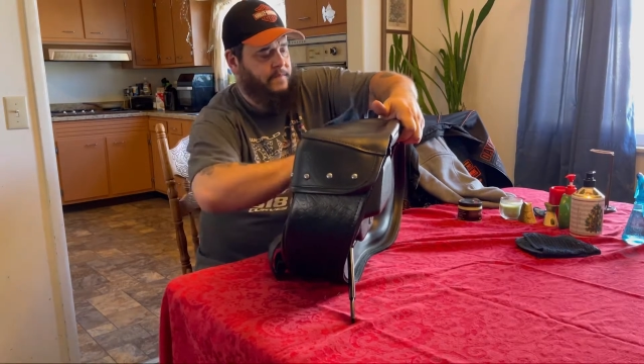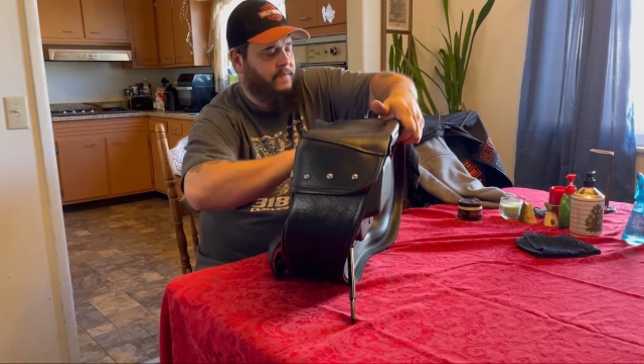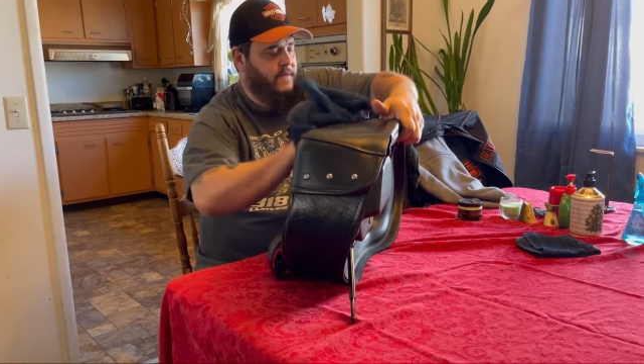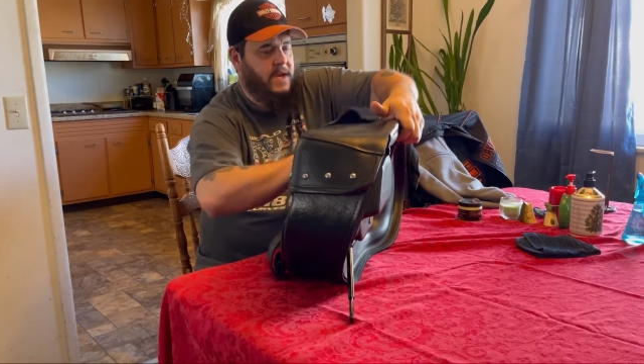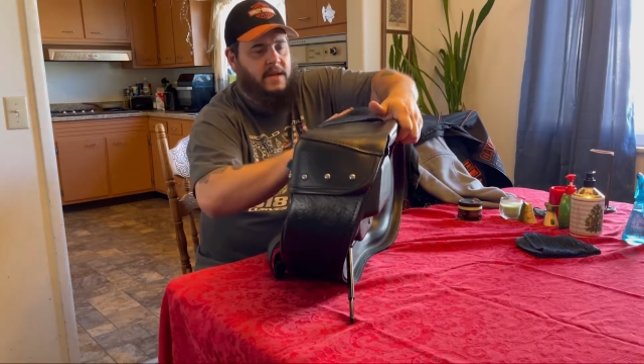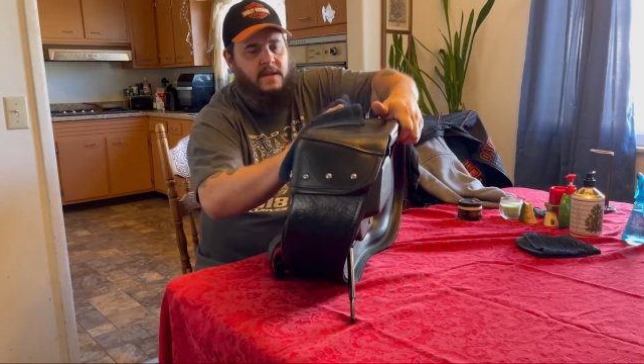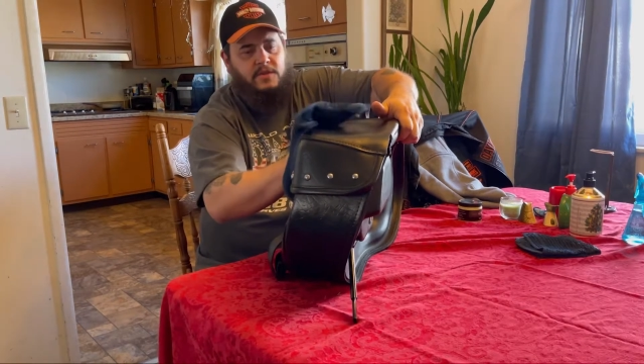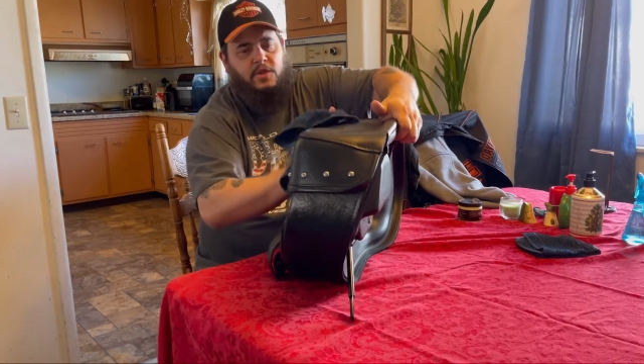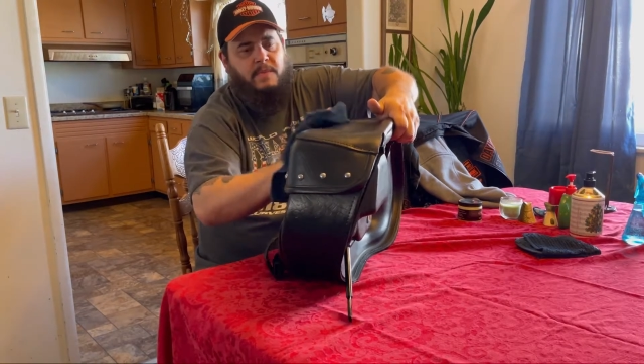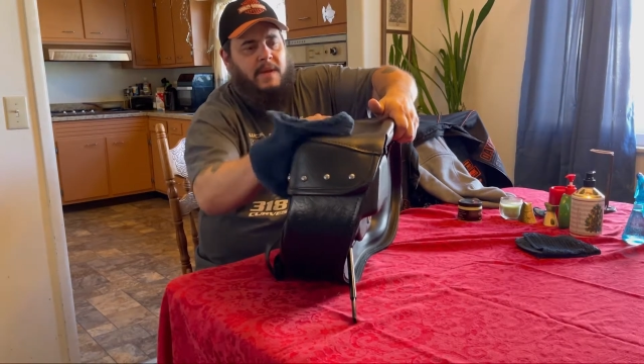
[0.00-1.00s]
And this
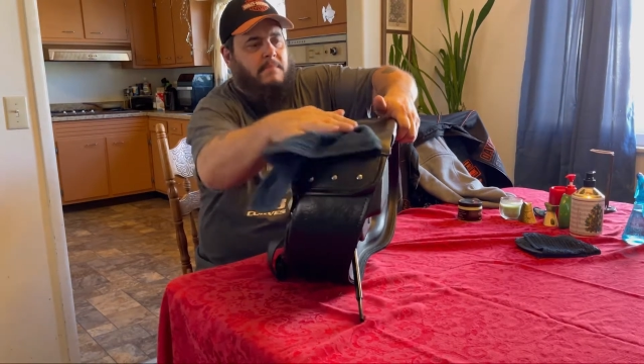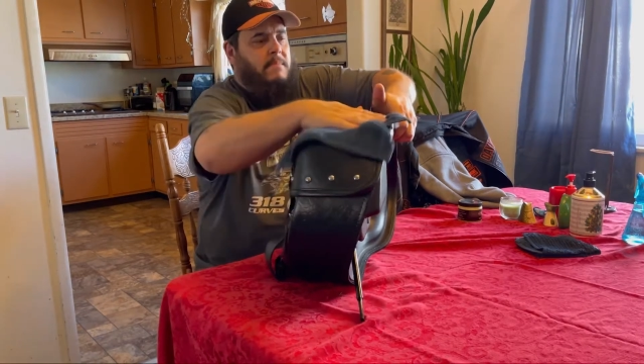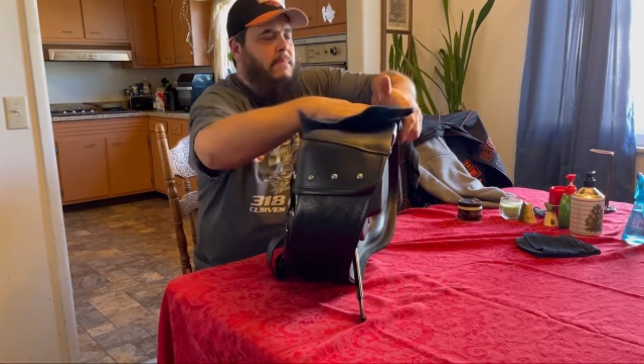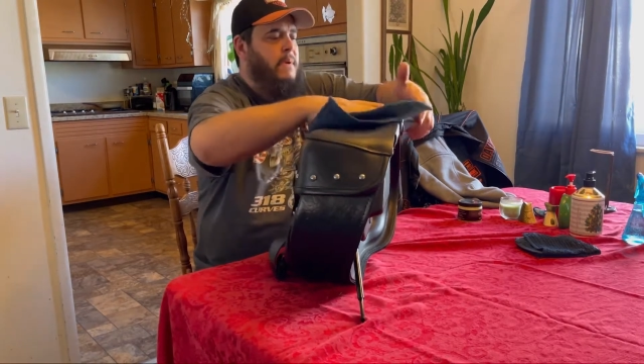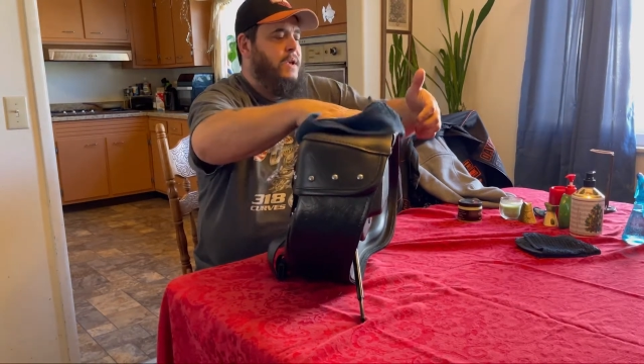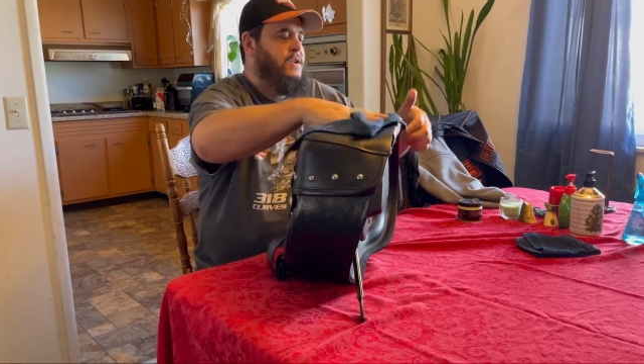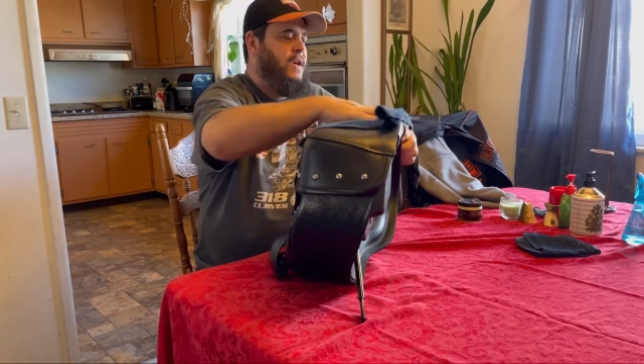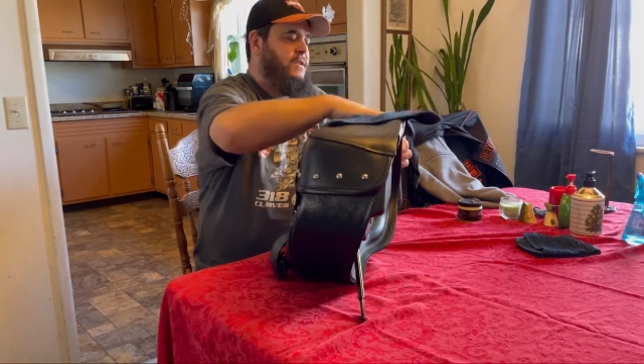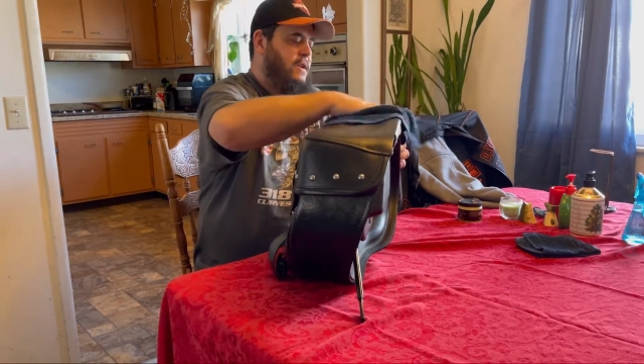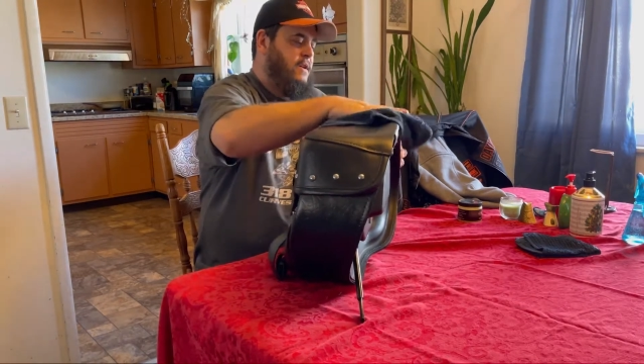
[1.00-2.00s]
should be much
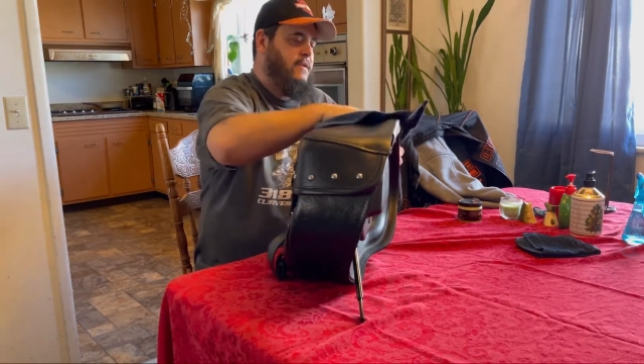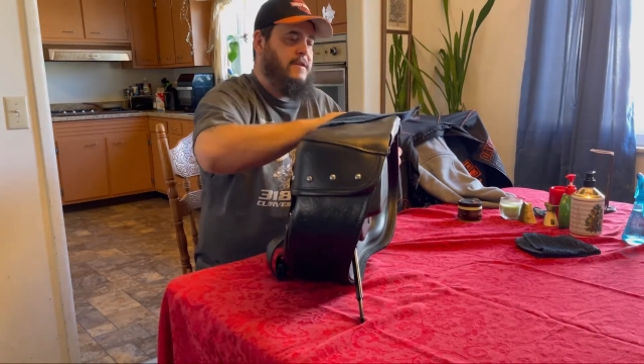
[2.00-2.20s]
easier.